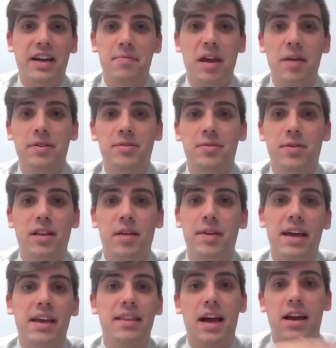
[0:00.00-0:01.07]
able to
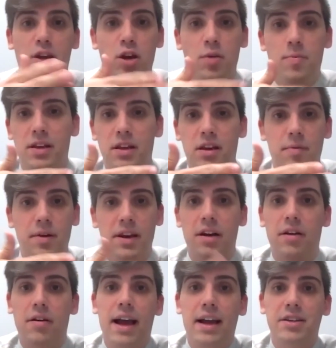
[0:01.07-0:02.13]
eliminate that human-to-human
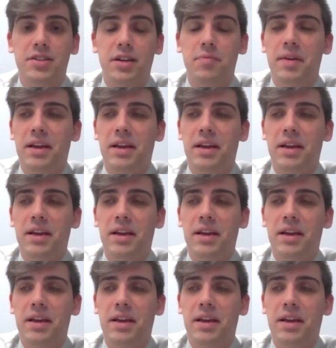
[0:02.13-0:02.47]
interaction,